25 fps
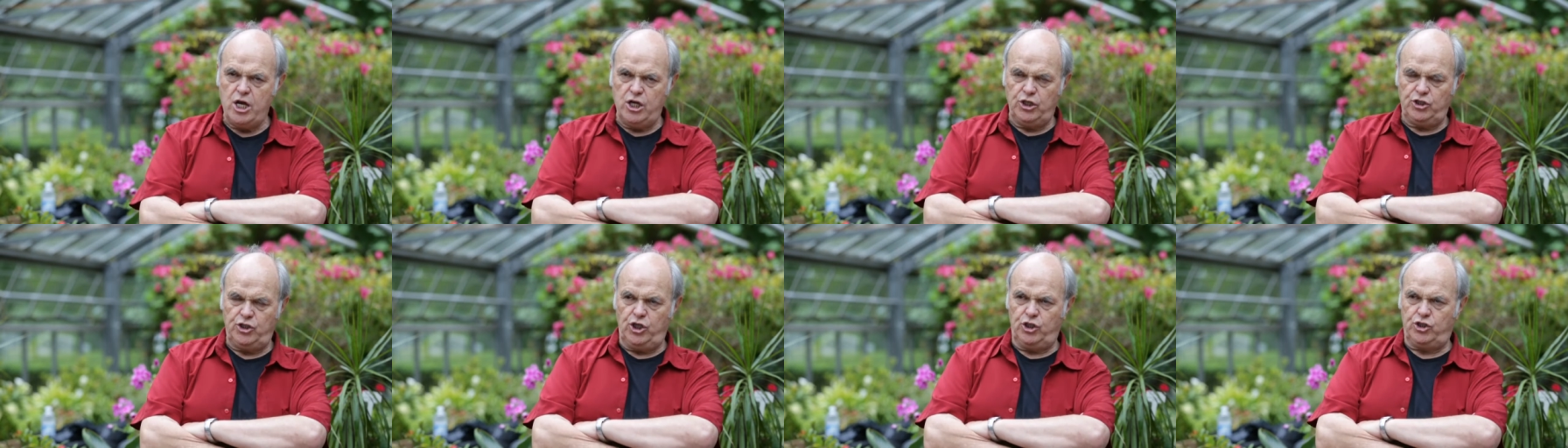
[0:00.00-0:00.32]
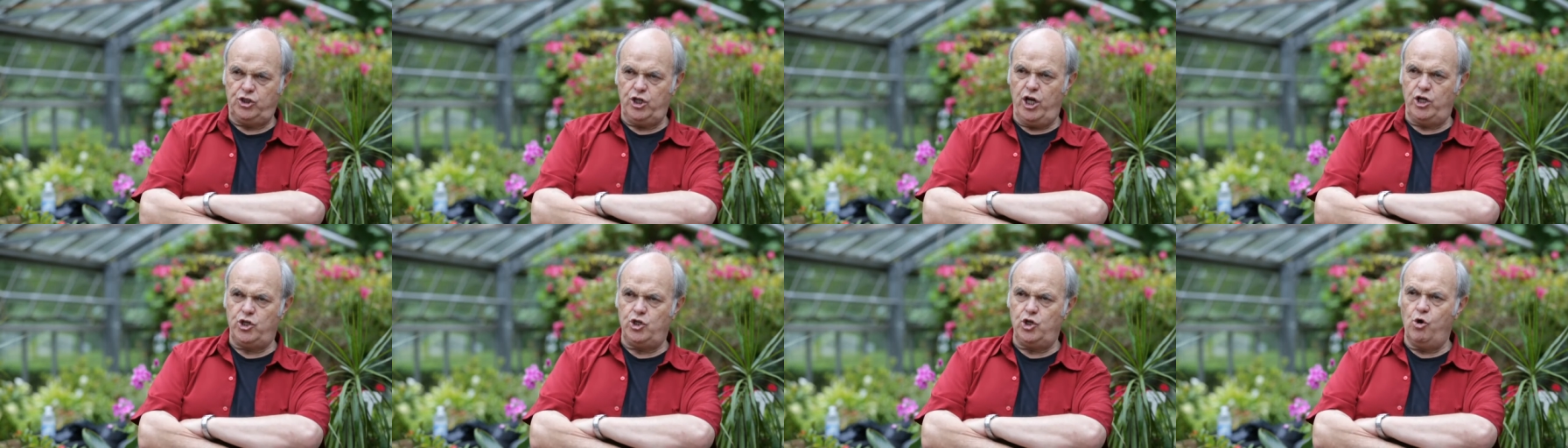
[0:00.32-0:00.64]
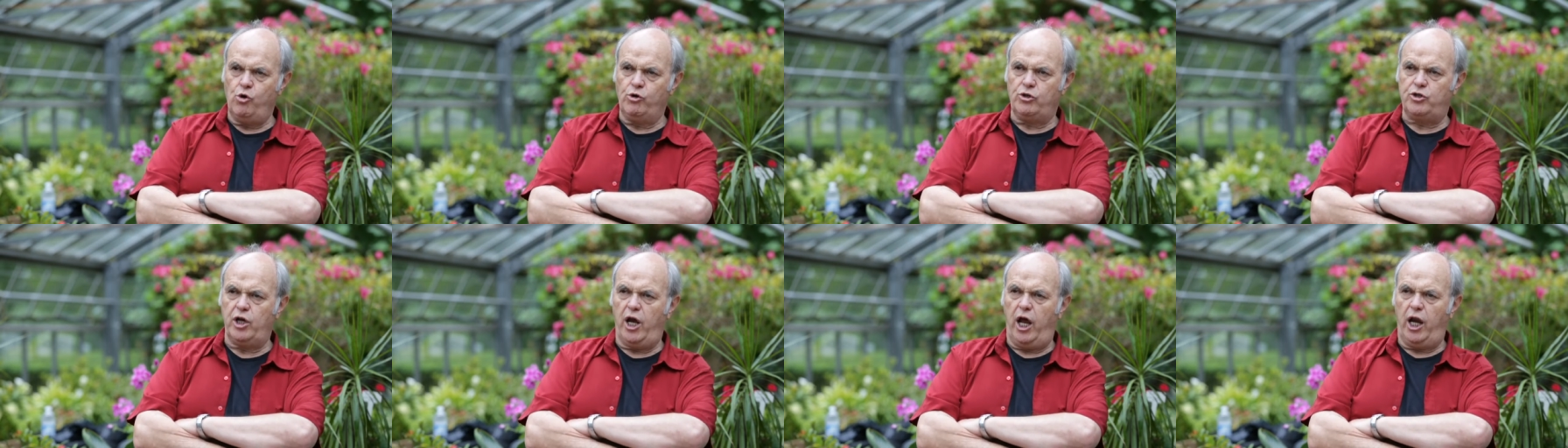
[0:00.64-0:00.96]
She said,
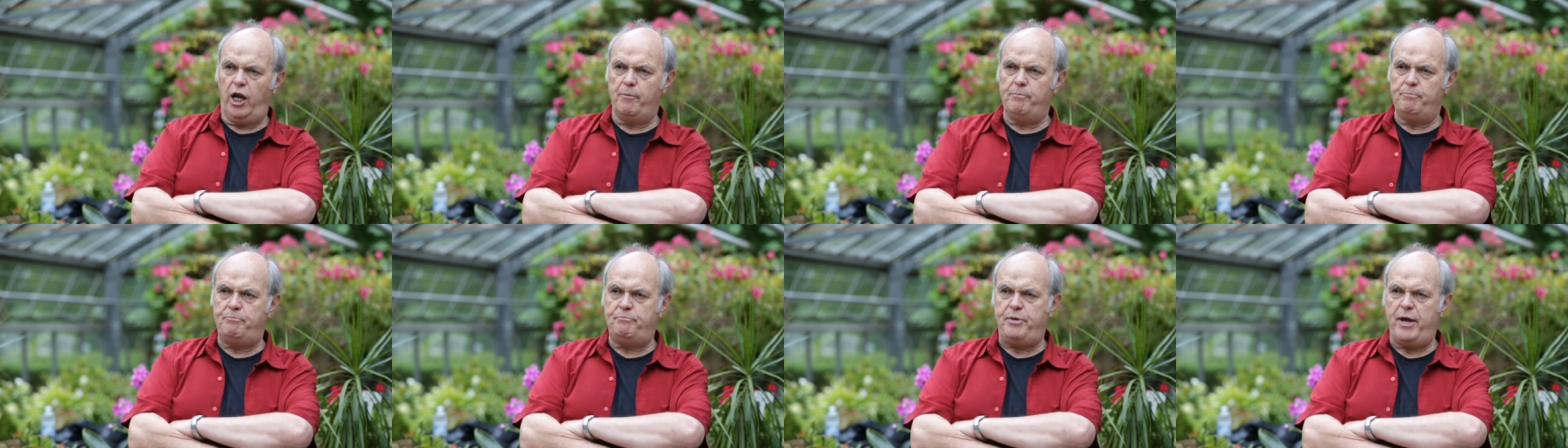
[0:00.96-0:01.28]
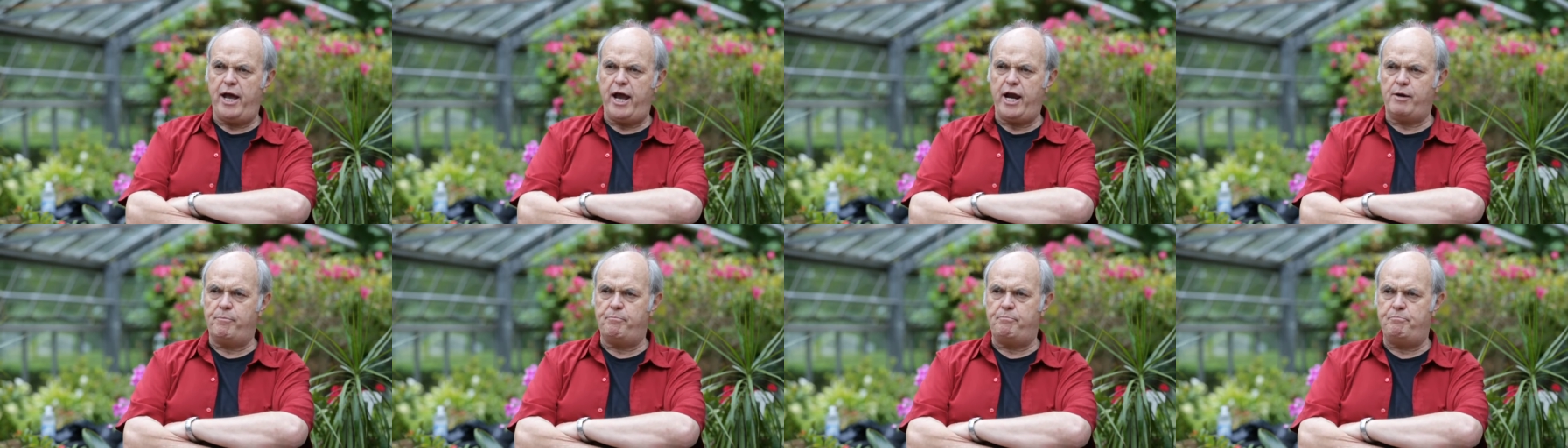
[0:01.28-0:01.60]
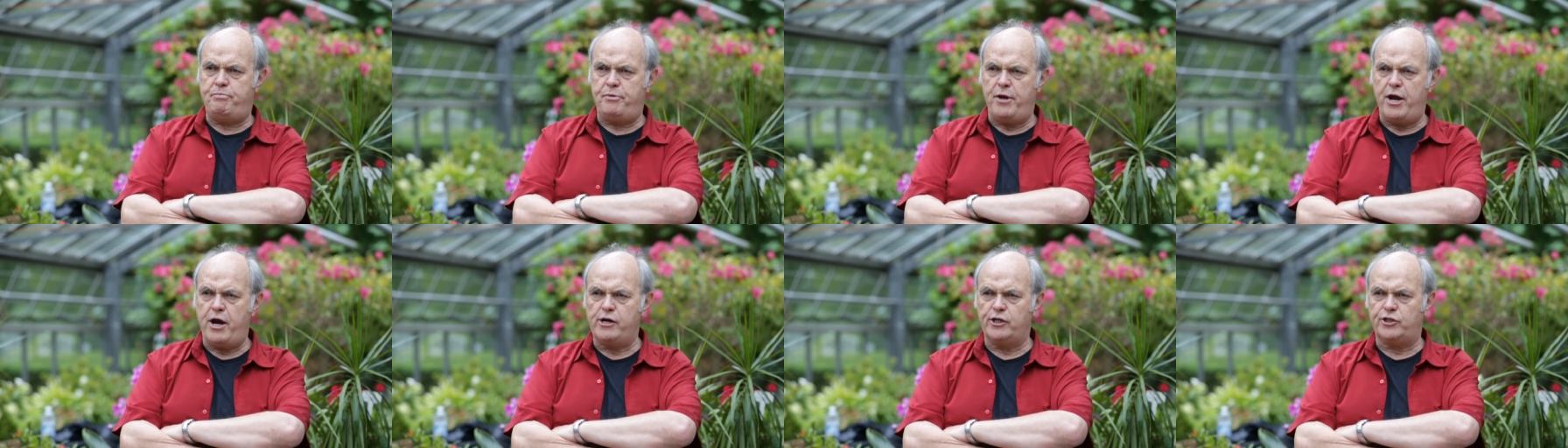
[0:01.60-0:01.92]
you tell him
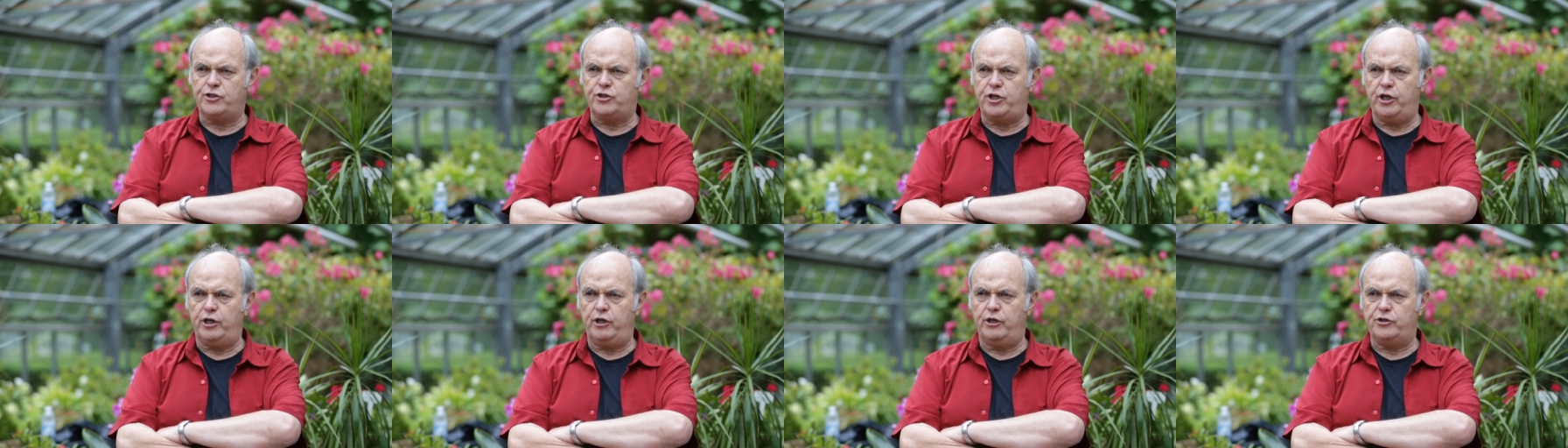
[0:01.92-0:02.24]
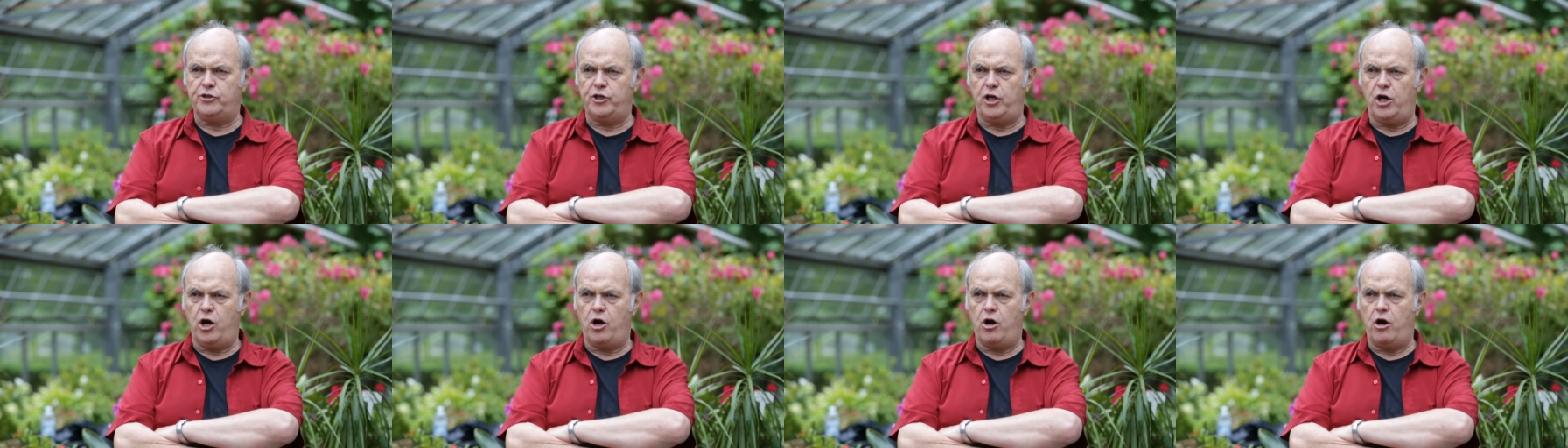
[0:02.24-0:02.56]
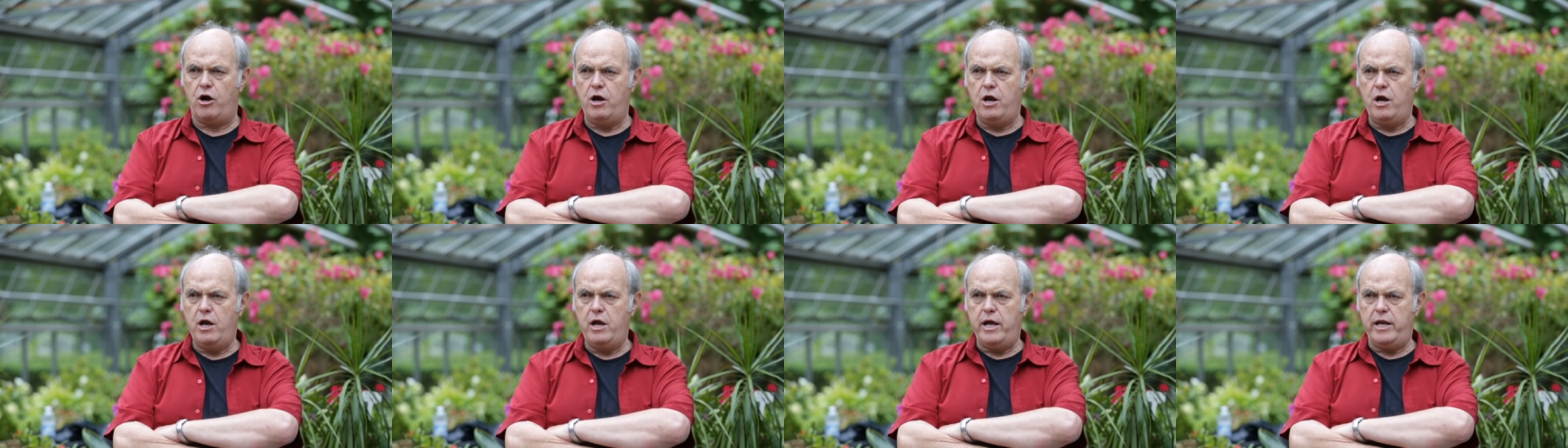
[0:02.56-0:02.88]
Peg Bearskin is
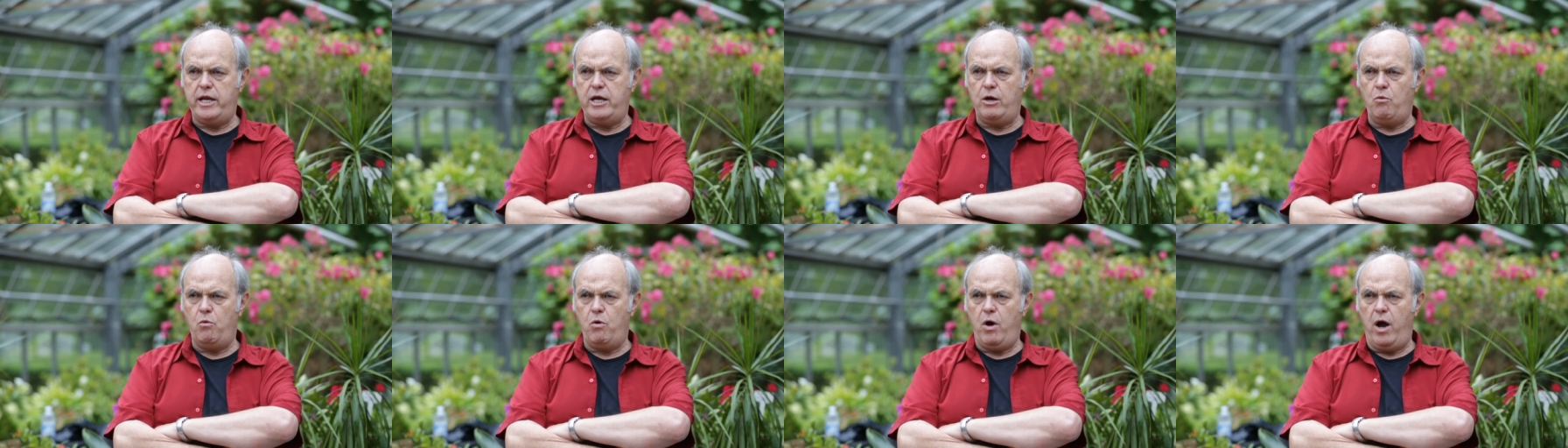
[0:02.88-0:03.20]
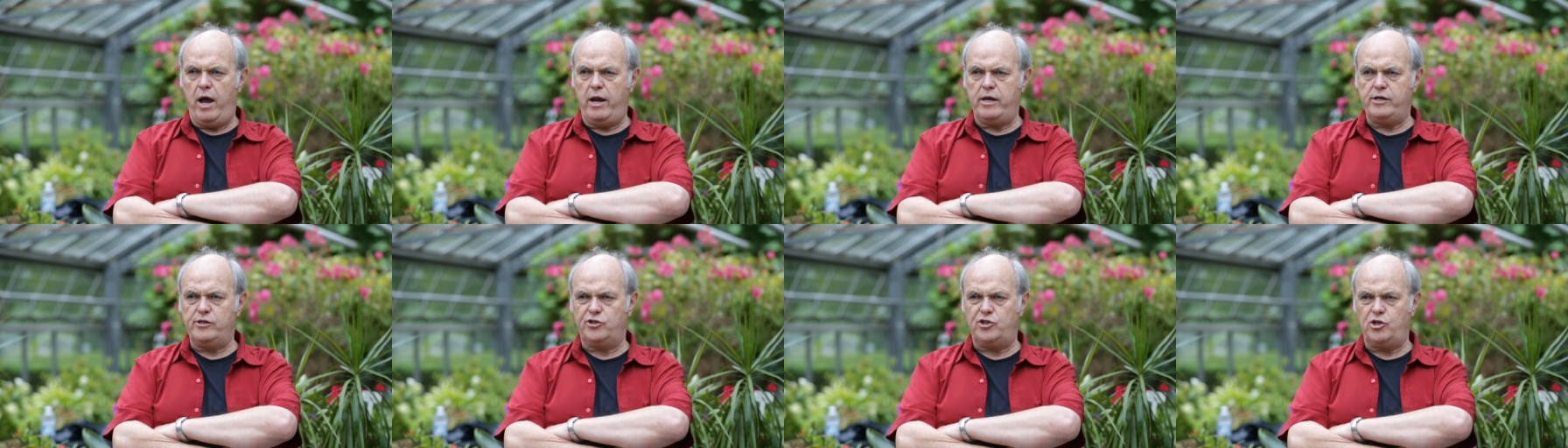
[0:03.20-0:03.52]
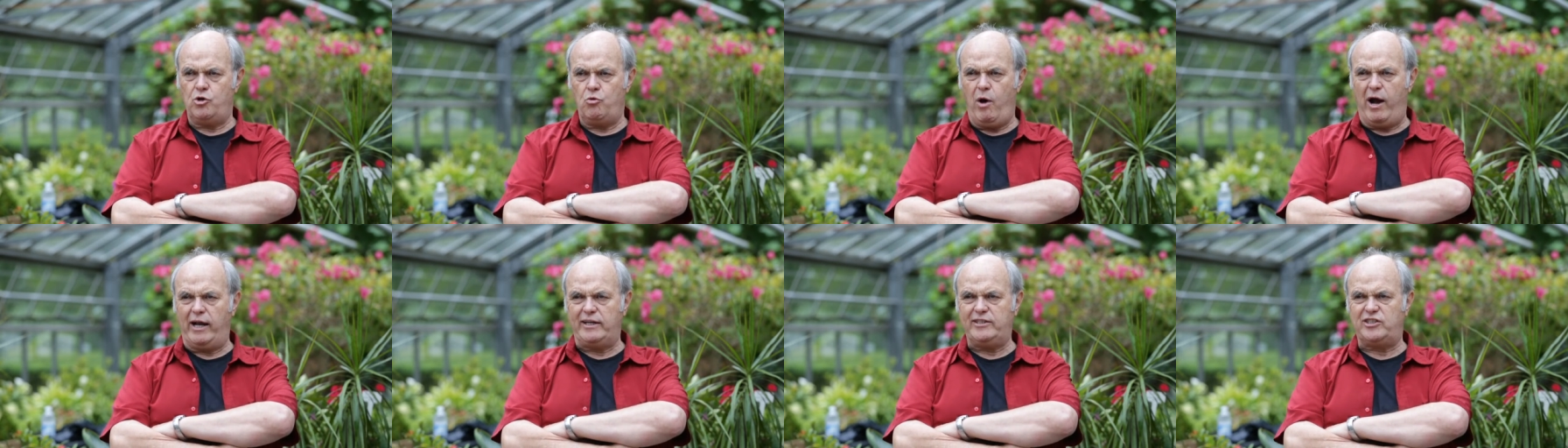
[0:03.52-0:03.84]
here, and, he, and, she
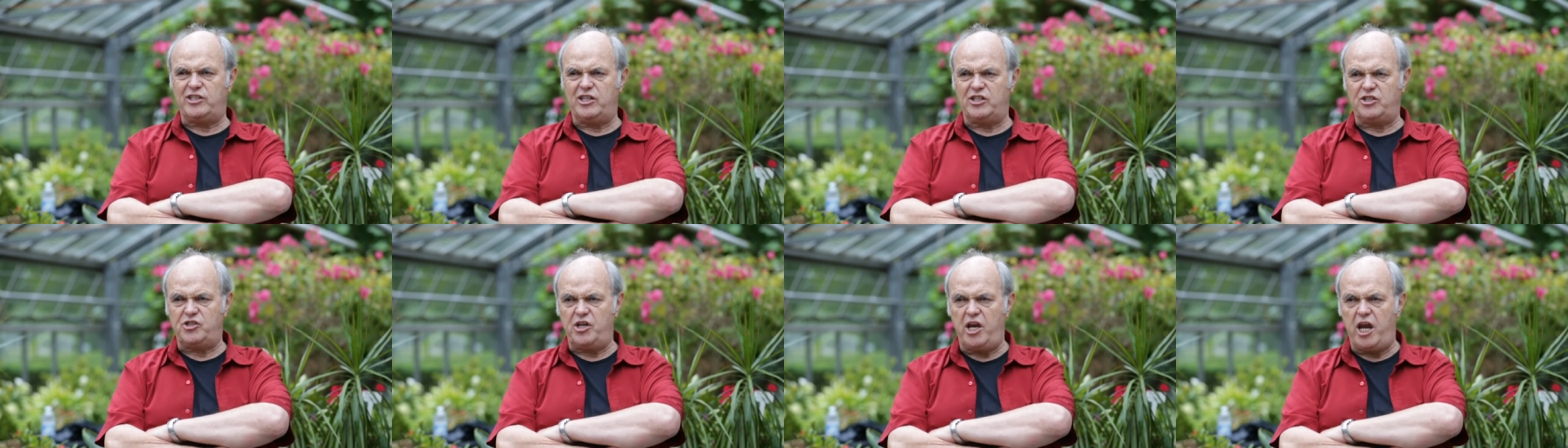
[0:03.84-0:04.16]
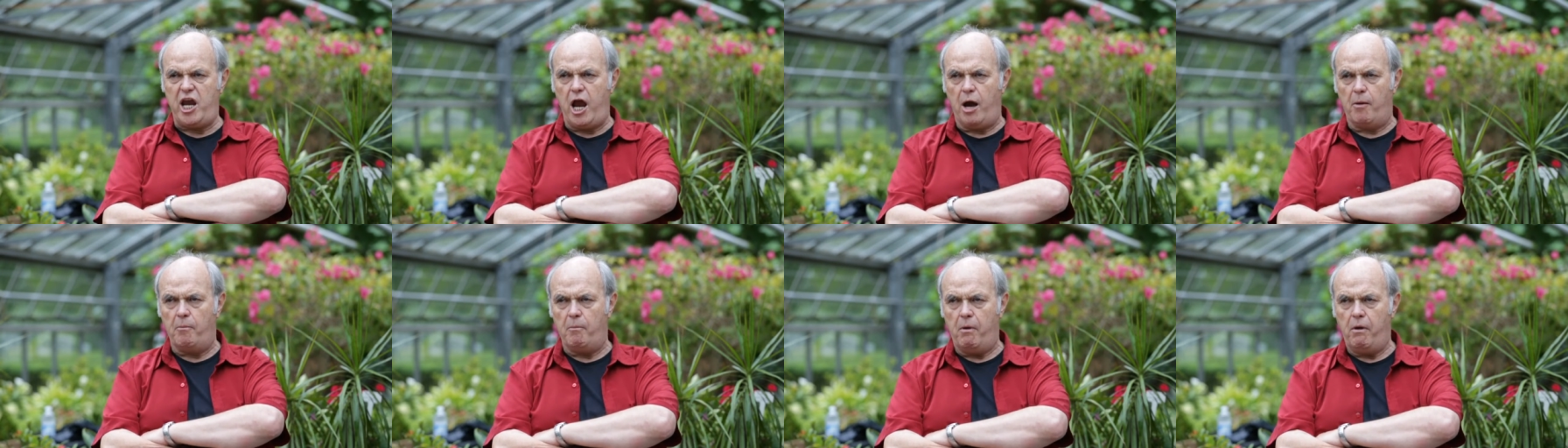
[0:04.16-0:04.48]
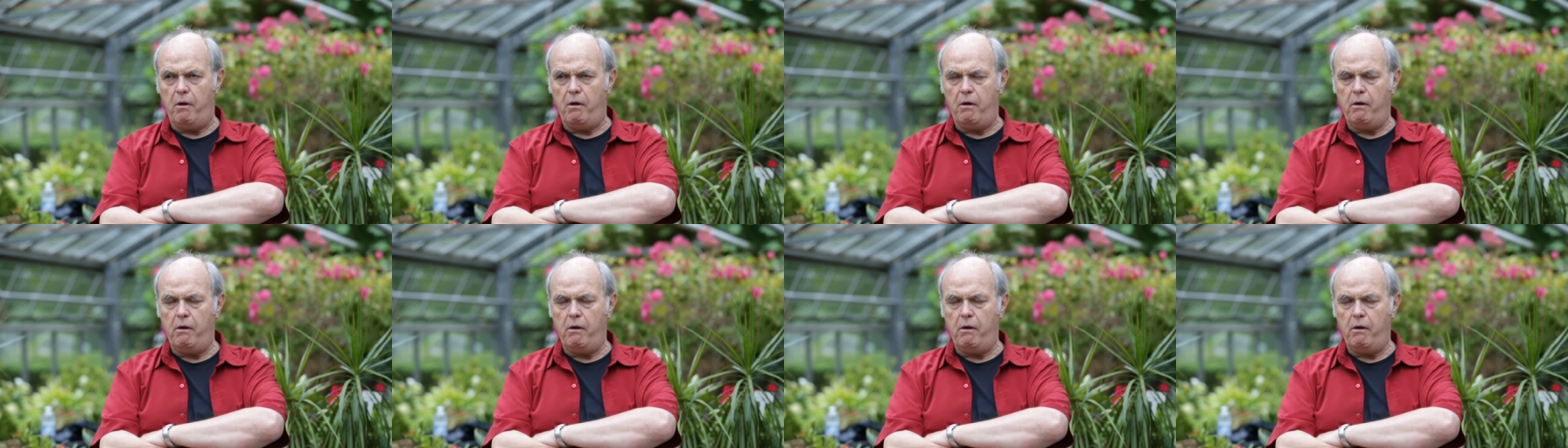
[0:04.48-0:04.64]
wants to see him.